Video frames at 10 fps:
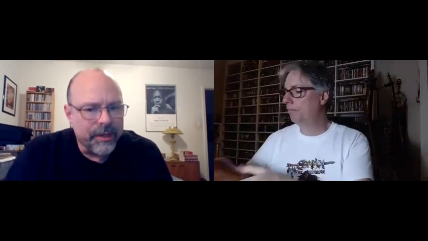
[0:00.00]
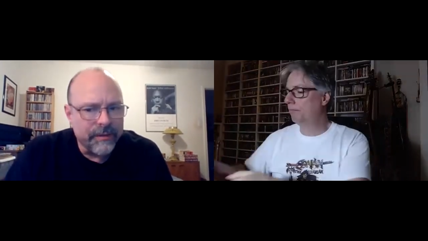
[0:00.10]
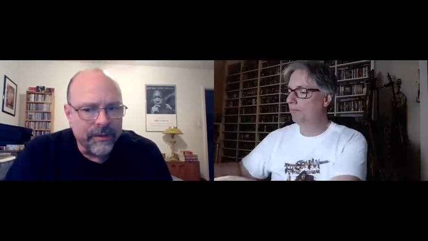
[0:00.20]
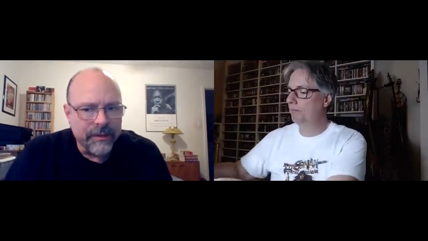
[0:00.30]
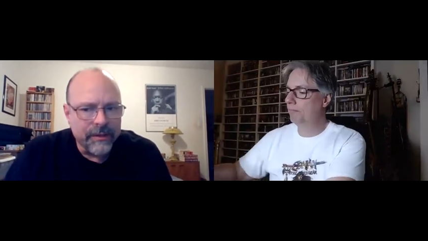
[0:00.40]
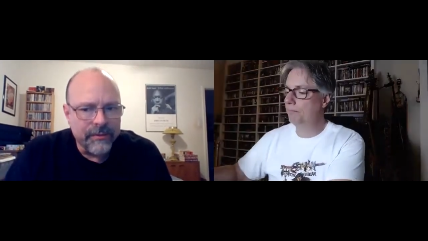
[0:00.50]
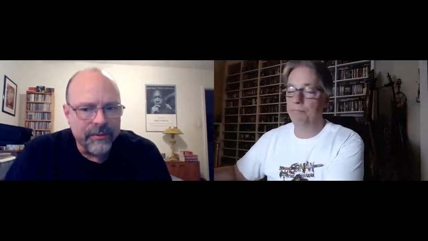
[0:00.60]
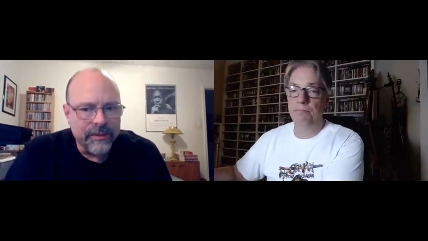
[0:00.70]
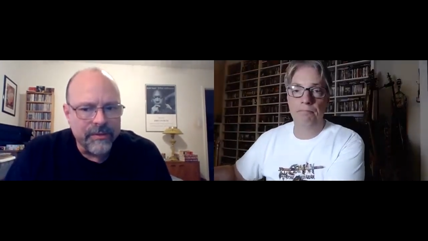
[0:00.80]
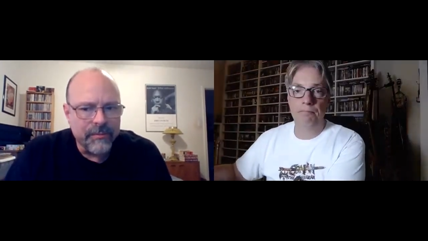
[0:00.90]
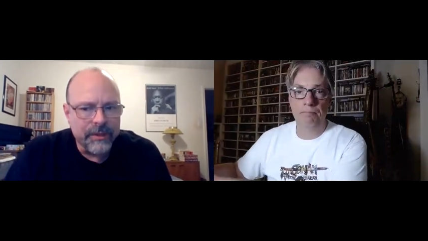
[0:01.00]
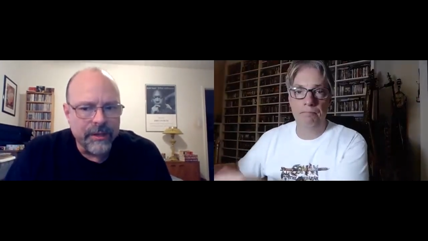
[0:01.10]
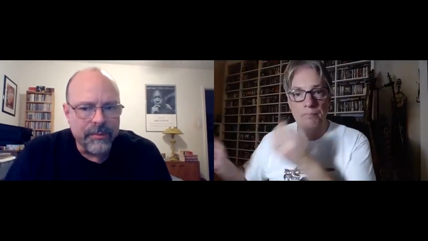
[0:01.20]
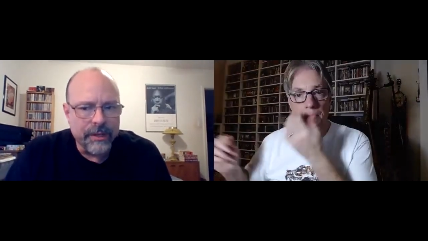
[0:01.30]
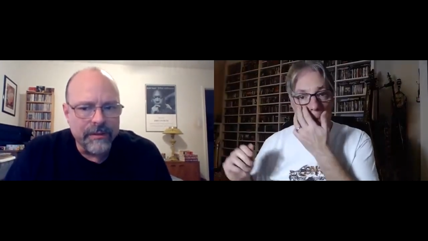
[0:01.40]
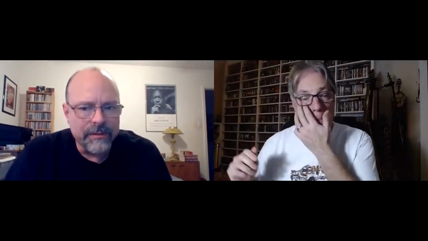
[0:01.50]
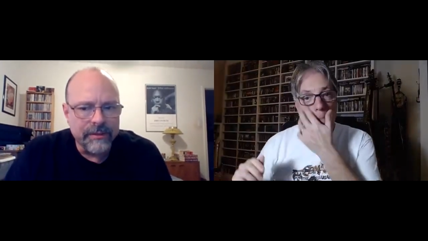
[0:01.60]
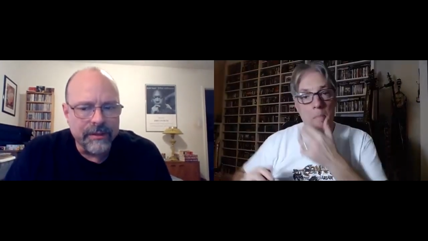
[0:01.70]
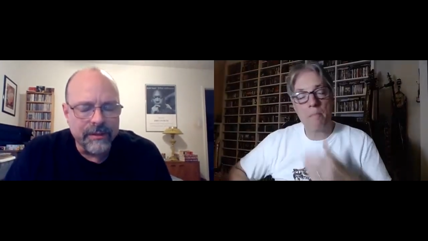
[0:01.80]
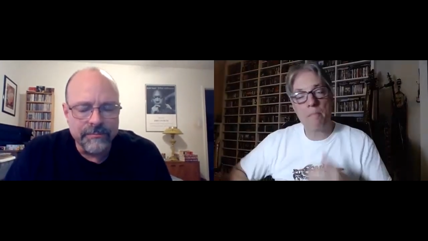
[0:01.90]
Speaker 1: but uh, you said something about
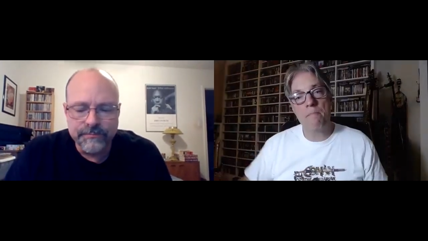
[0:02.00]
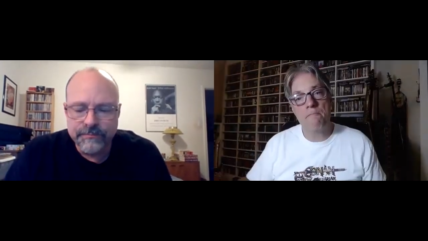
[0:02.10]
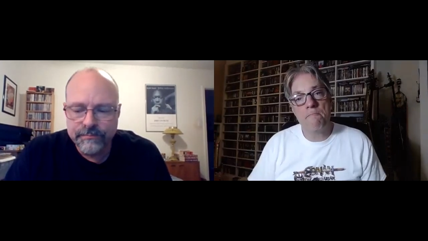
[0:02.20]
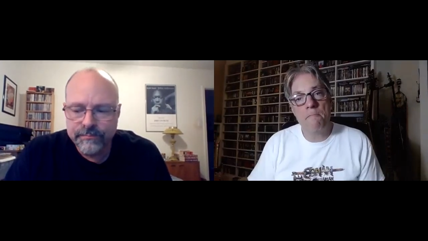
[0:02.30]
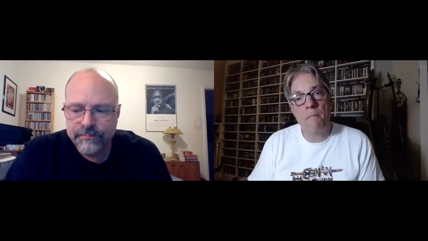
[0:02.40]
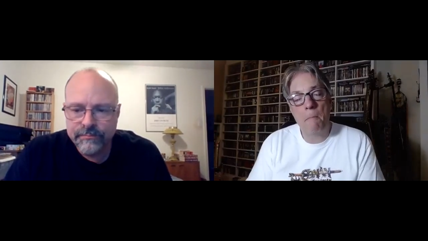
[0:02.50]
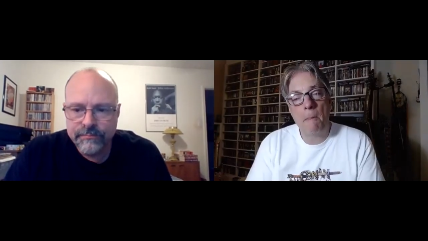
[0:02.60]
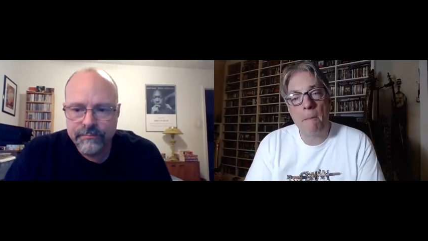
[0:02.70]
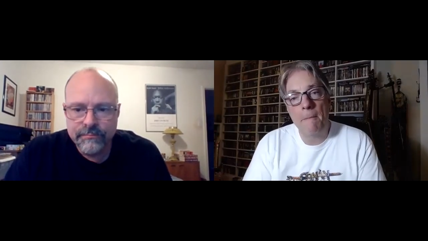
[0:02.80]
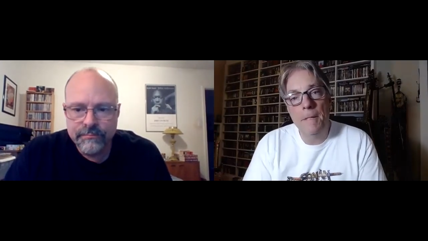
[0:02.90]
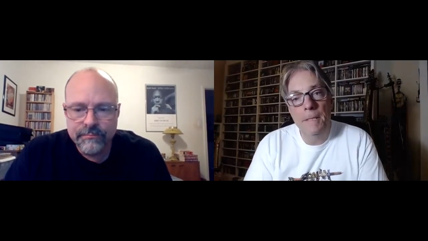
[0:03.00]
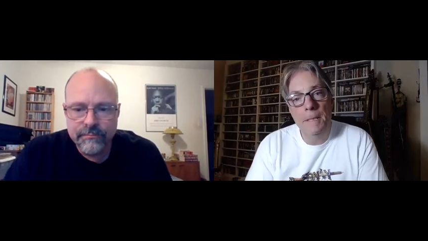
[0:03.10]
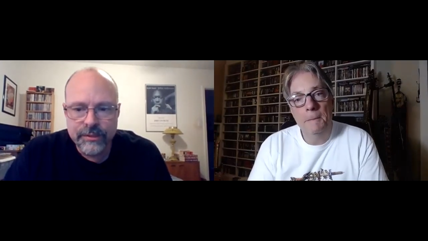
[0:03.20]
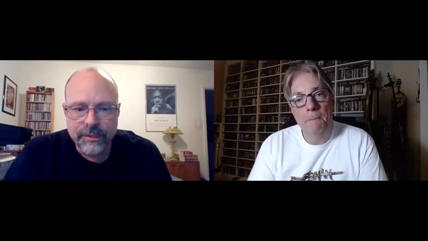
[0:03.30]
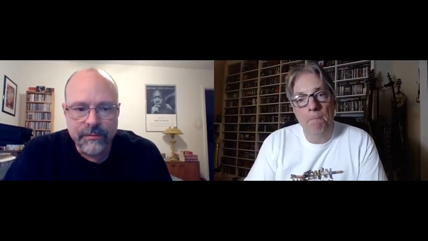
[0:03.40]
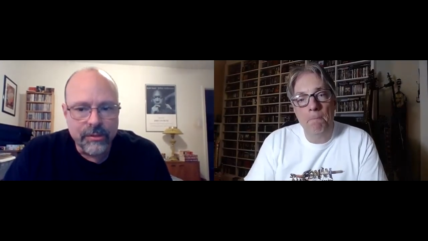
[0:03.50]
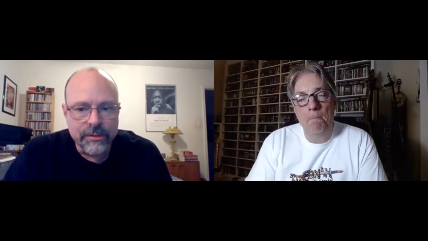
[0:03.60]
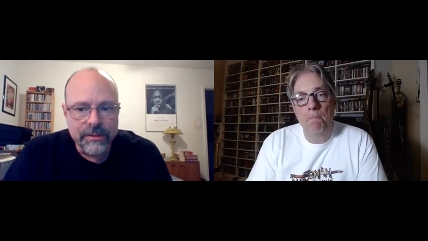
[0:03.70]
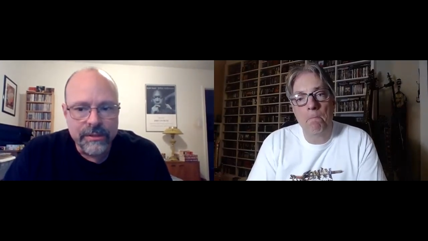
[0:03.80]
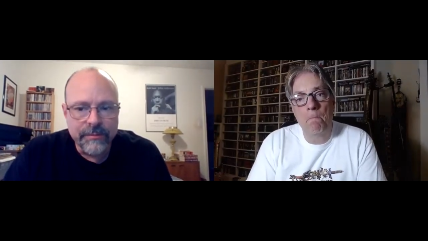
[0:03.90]
um, shit.
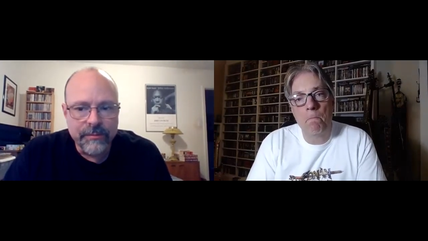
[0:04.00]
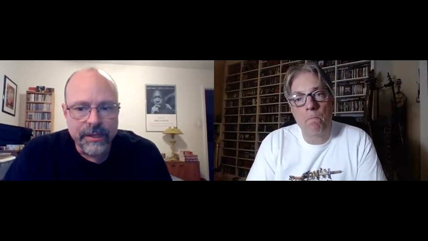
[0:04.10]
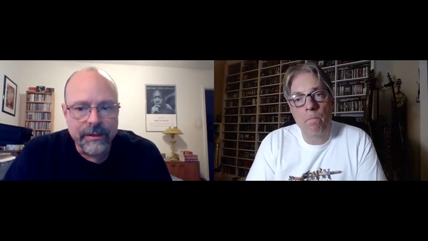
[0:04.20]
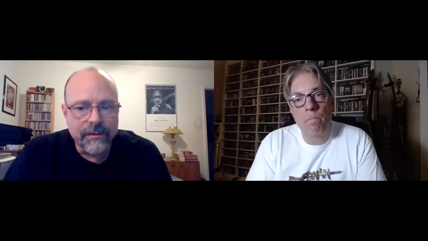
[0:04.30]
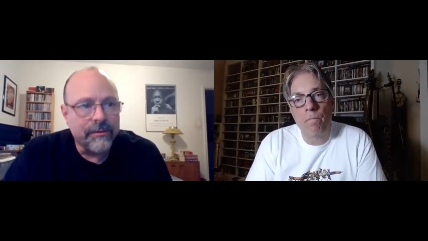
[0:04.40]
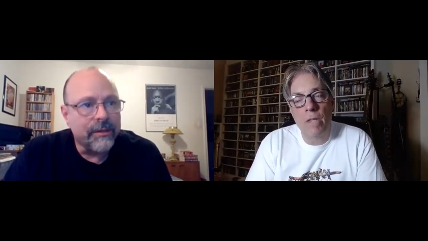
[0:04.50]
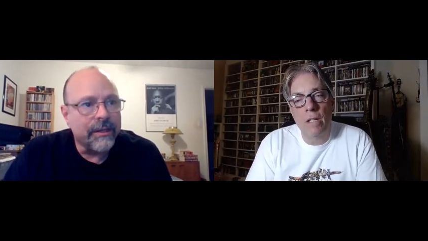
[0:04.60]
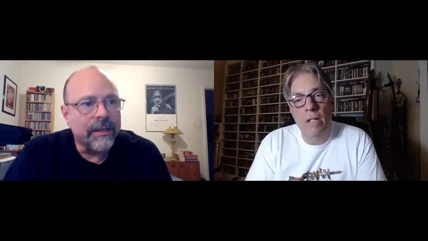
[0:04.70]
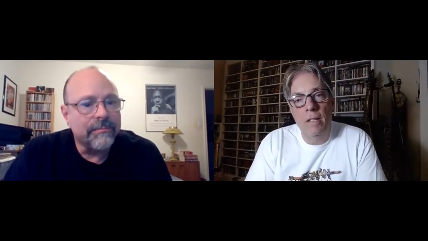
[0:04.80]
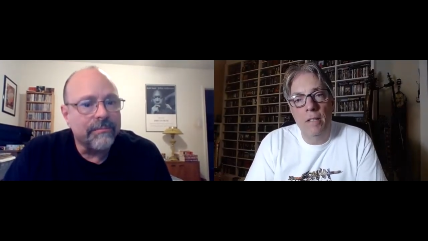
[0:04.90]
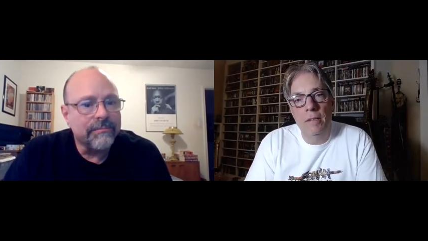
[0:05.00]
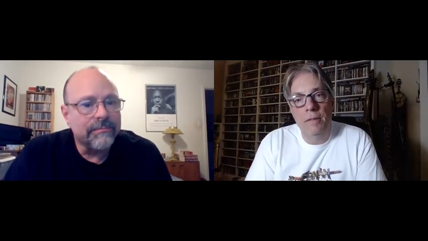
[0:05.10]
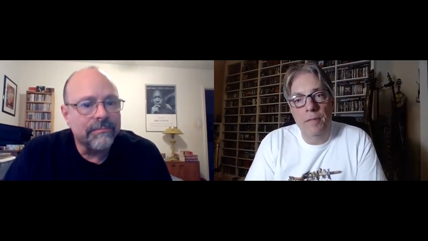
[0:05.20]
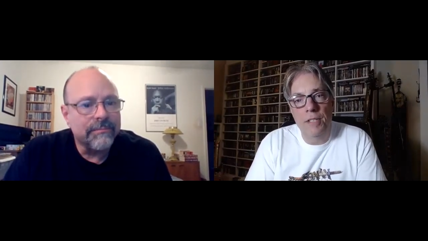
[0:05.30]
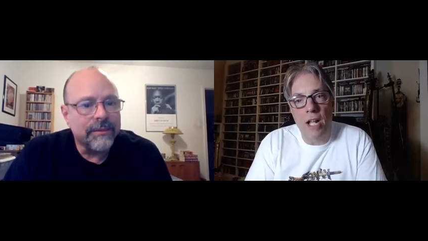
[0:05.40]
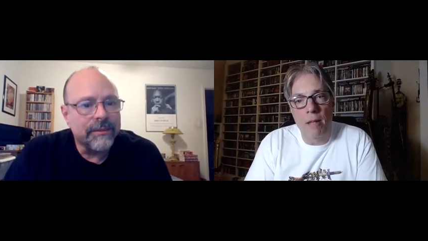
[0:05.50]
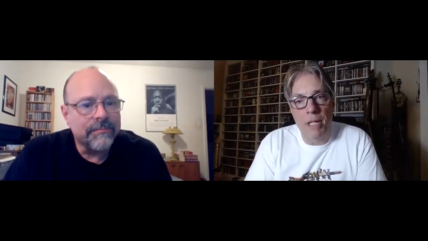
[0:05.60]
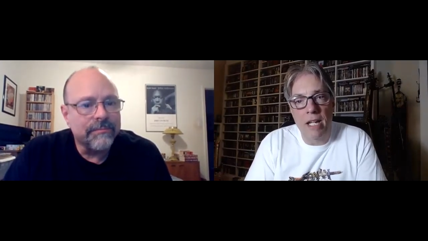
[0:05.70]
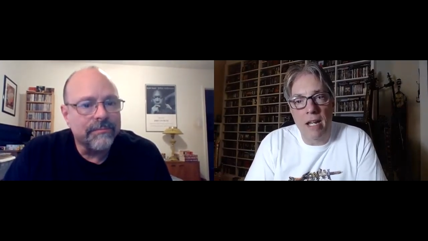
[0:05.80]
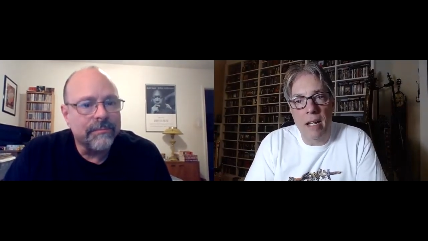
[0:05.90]
What's his name now? I forgot.
Speaker 2: Solomon
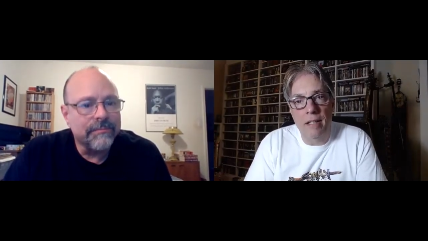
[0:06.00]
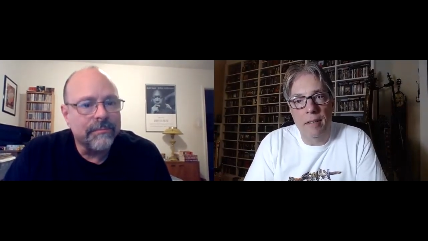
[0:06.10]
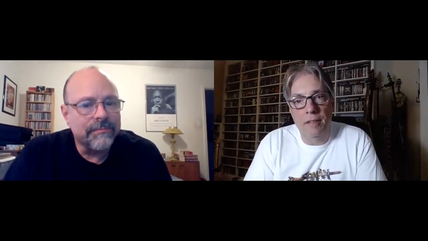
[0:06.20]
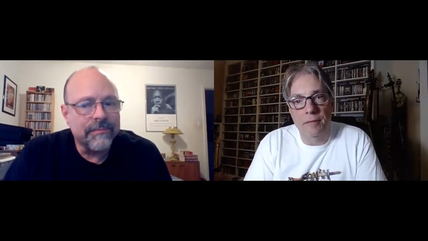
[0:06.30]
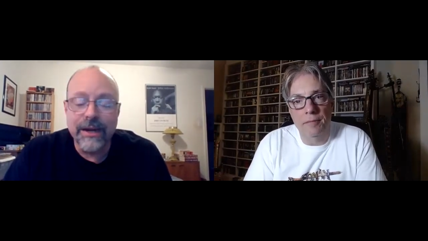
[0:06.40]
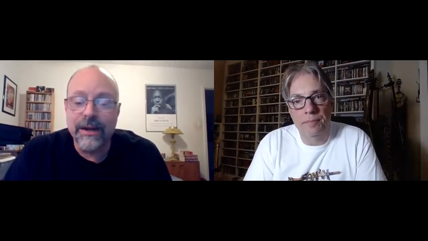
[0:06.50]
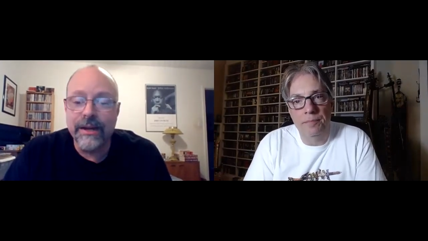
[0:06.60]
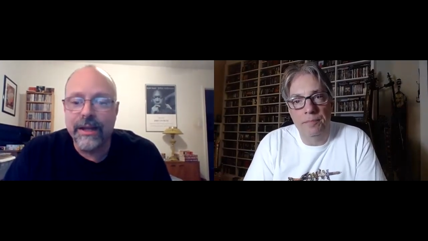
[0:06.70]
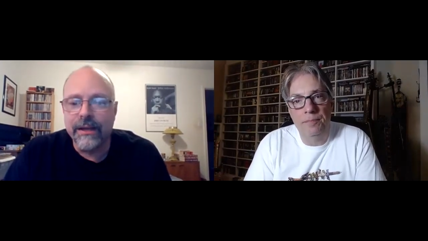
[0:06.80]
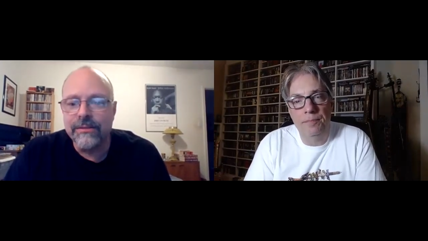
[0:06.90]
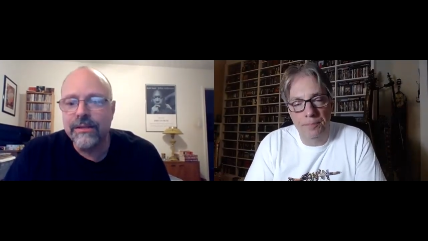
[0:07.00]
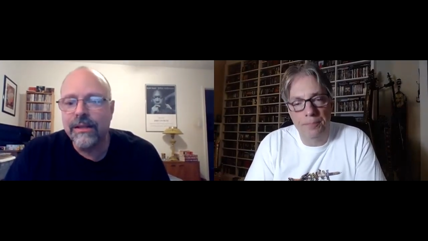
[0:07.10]
Kane. And
Speaker 1: there you go,